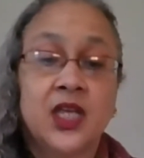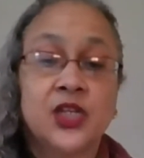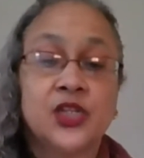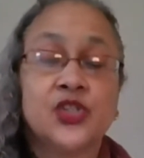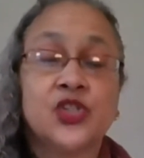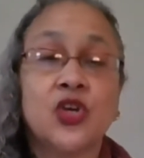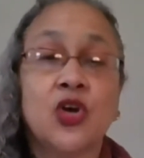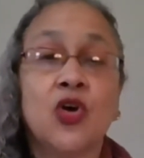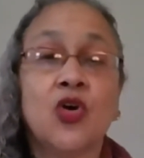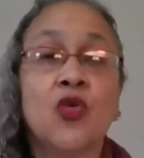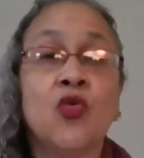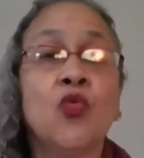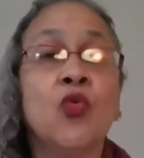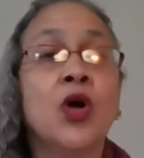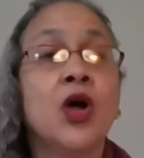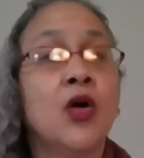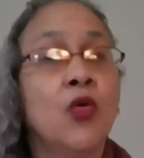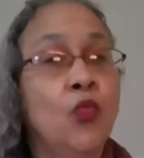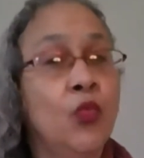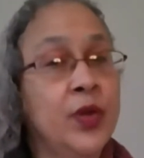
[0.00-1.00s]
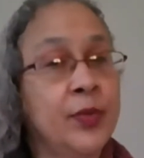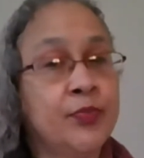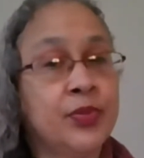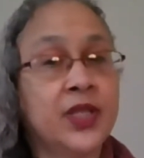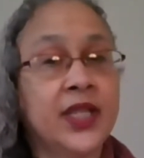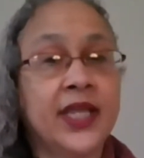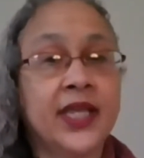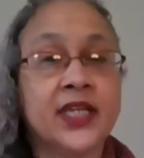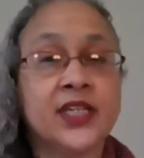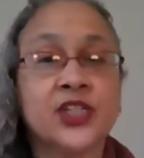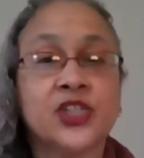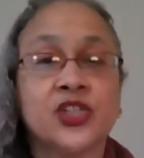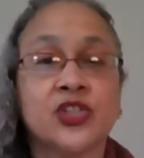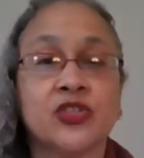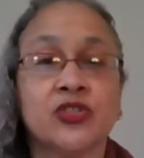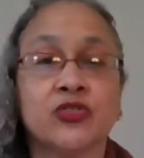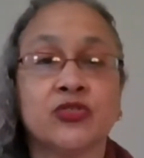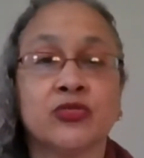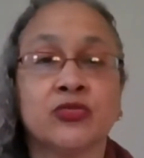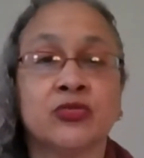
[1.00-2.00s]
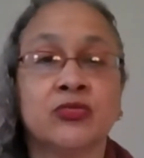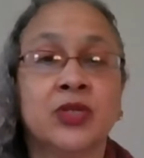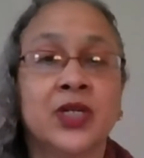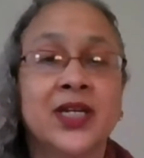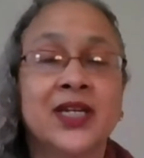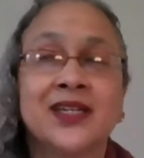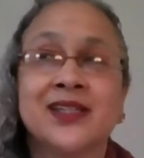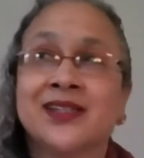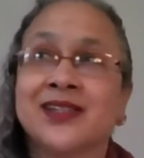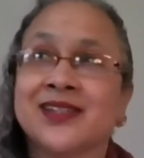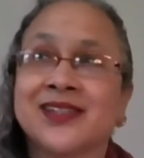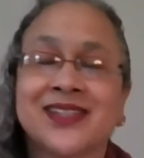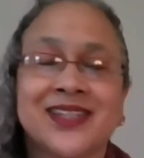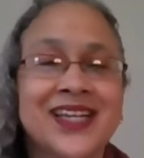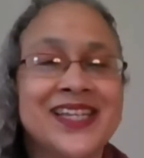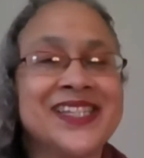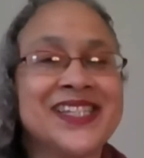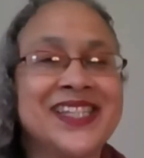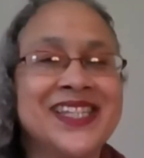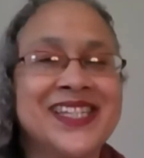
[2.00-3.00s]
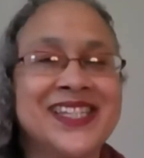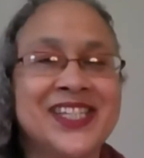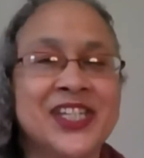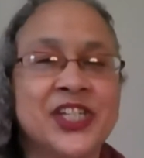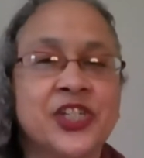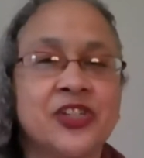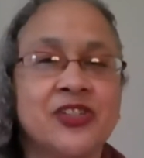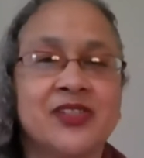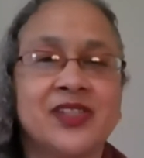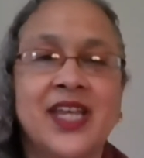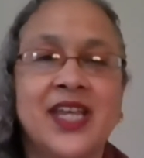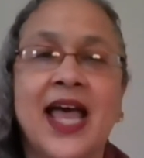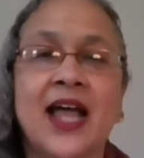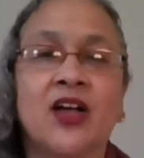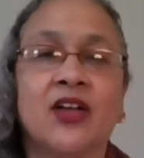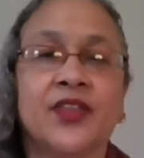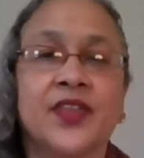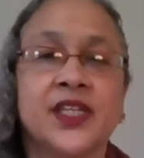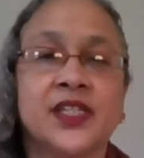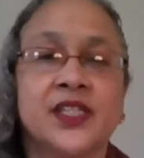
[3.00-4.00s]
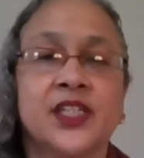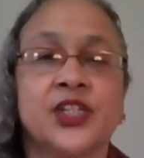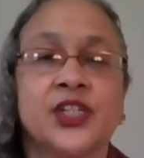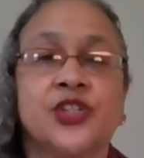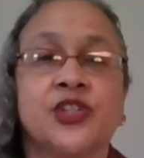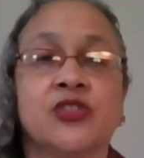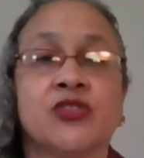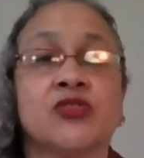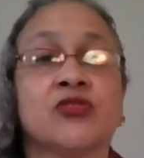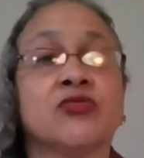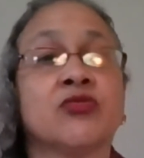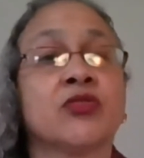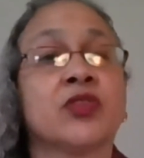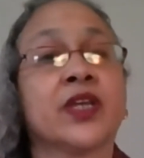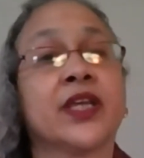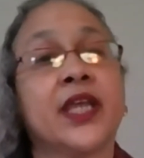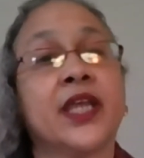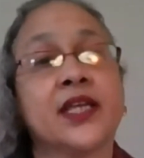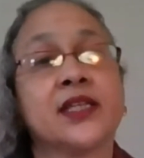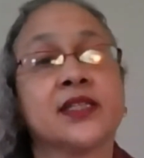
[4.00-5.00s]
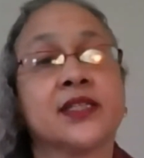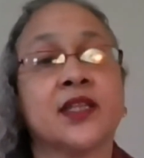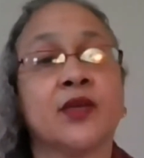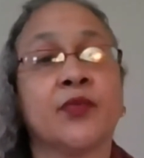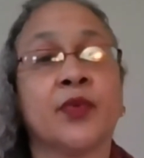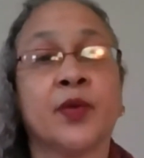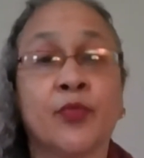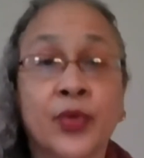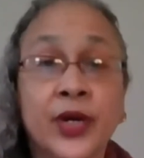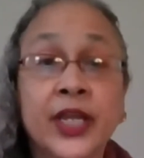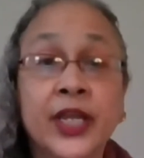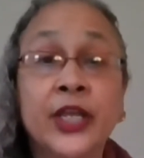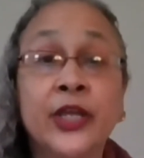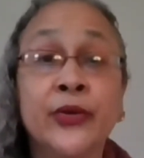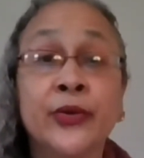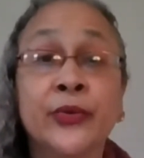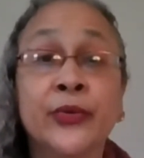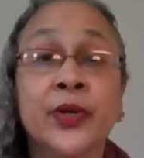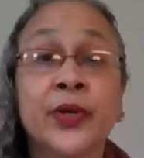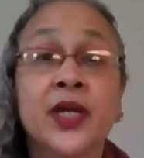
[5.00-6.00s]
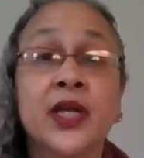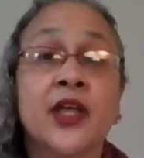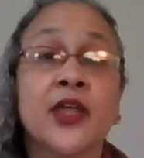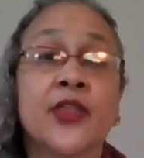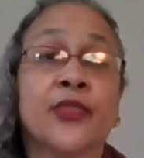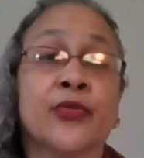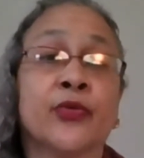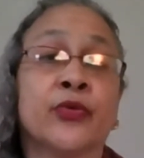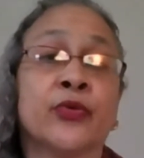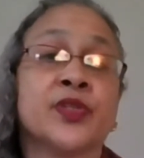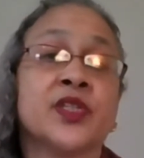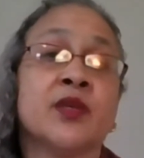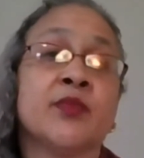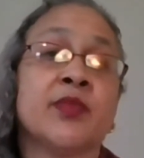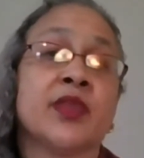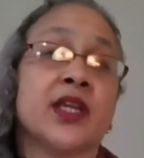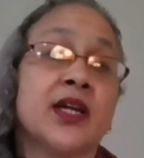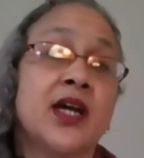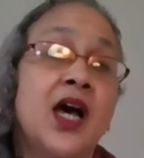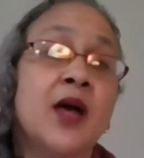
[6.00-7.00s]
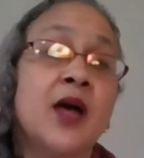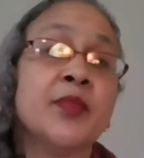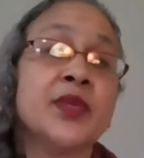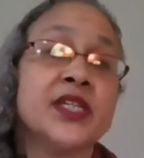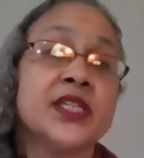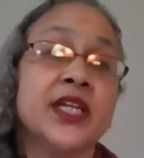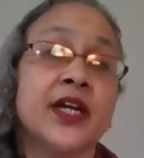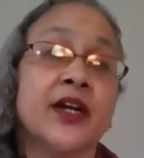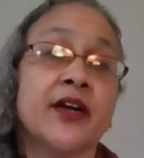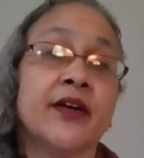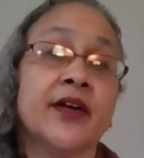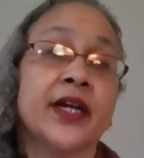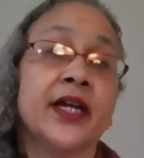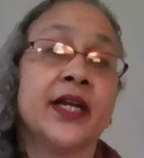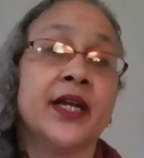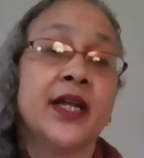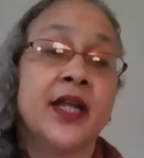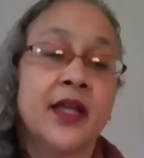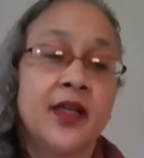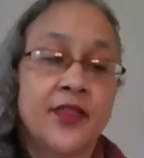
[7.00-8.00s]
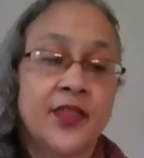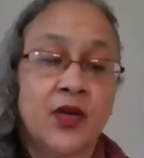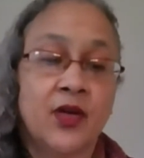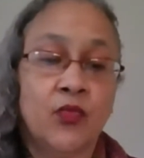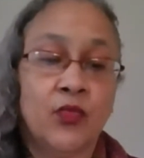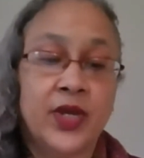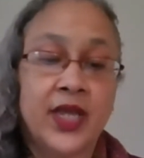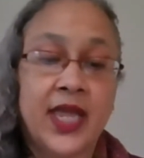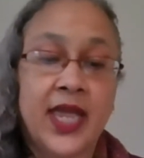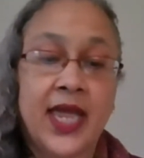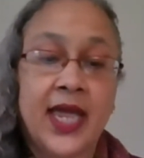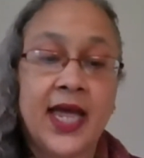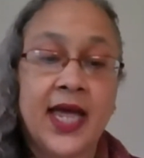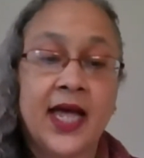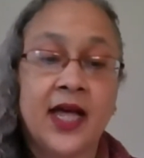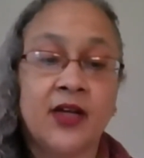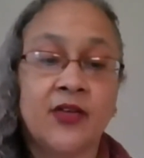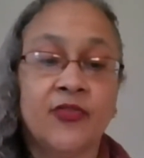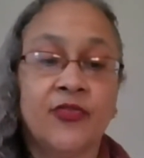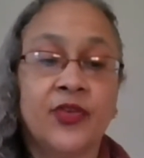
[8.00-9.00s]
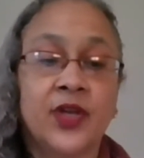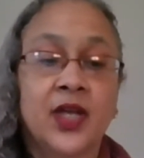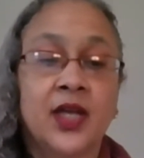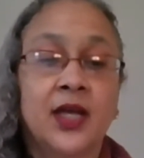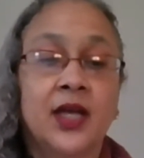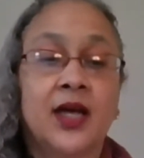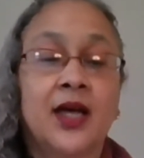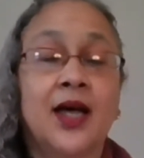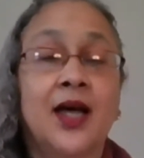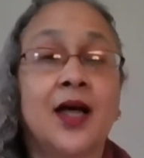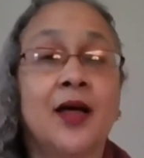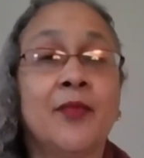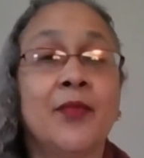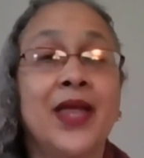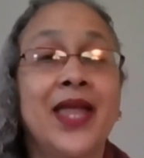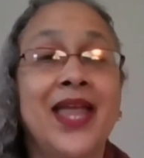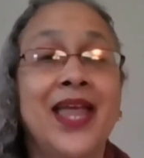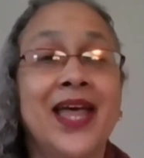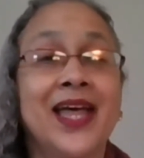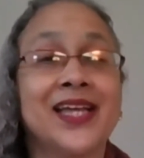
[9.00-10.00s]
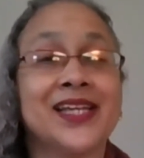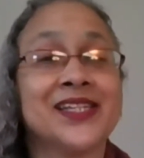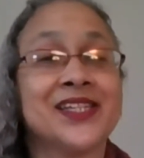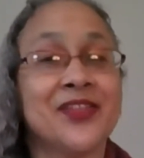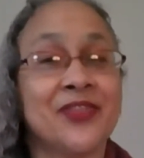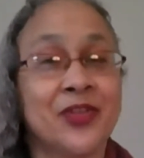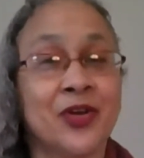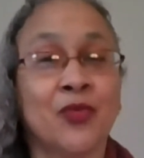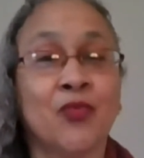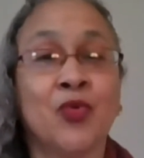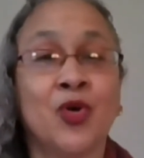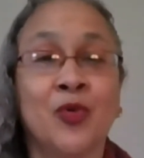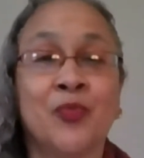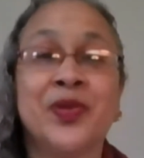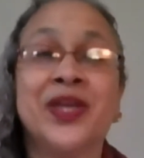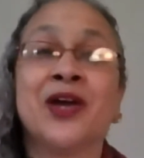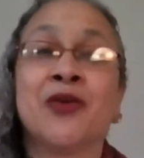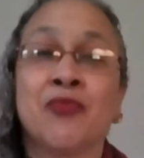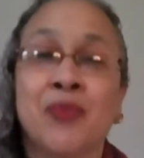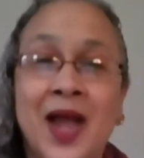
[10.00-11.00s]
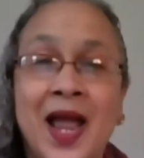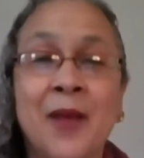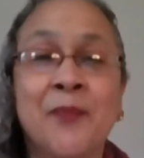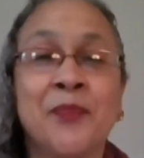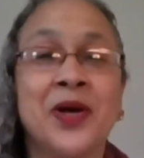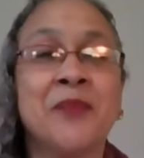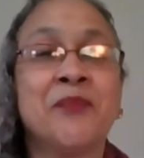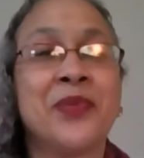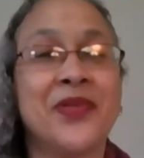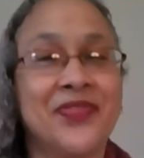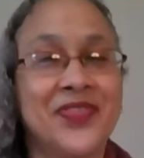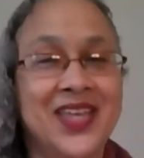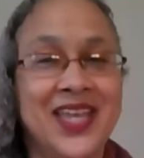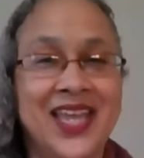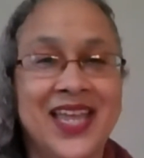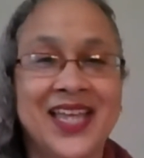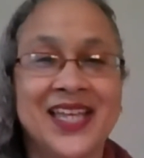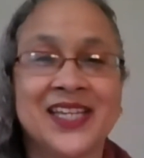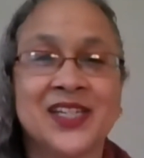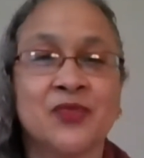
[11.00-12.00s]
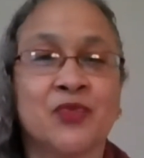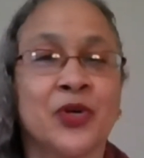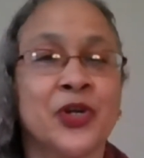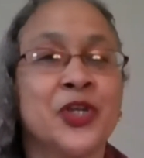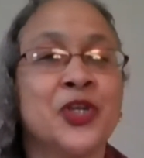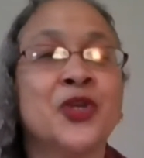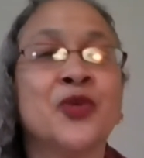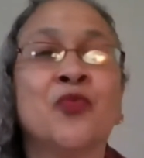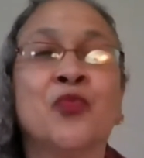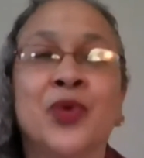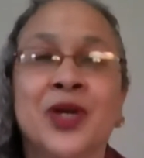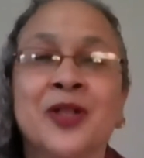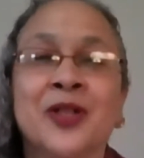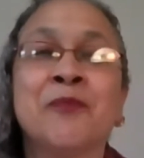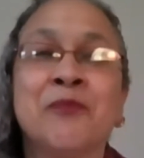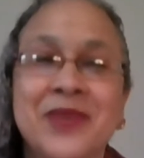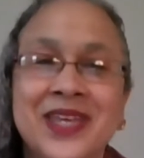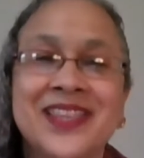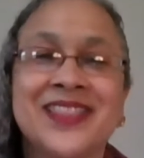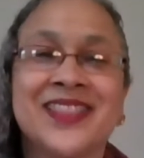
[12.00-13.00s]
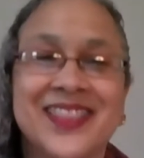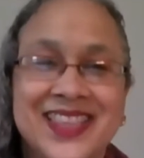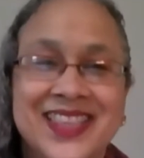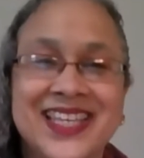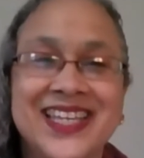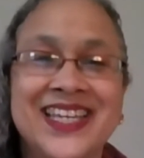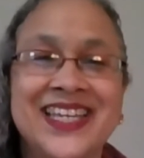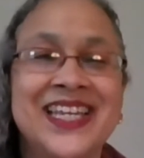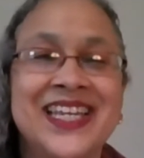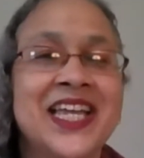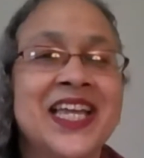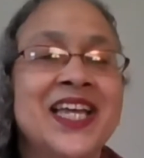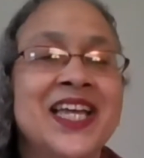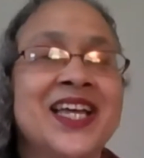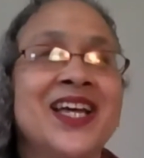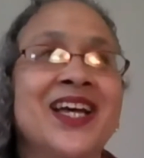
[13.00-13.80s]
So we plan to discuss these issues, tackle these issues through the guests that we bring you, through some of the commentary that we have, and there will be a wrap-up at the end where you will meet the